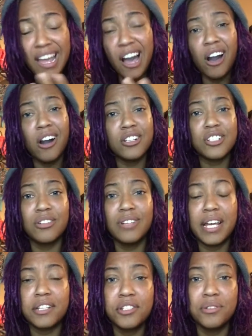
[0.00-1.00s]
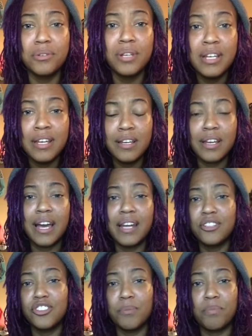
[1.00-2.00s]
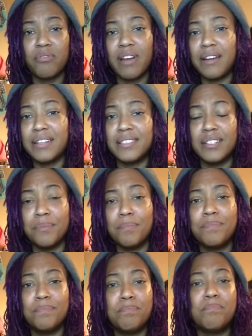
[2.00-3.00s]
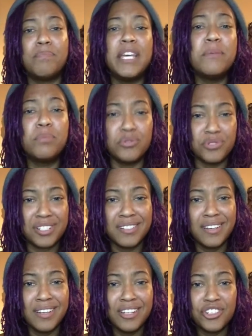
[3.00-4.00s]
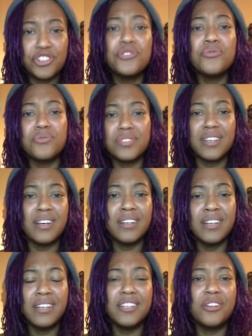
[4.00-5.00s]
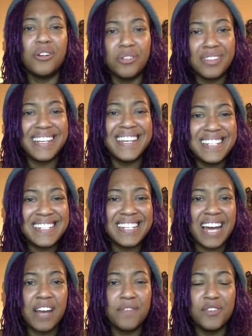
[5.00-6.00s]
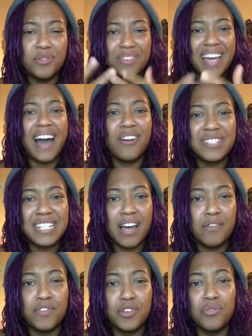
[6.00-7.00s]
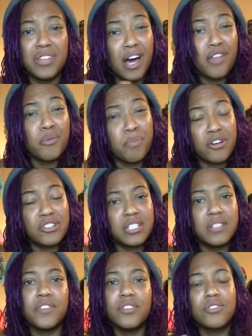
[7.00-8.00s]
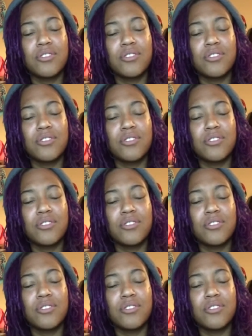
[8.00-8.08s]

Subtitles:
I also like to kind of jump around into people's shoes, you know, the inside view, the outside view, the other person's view.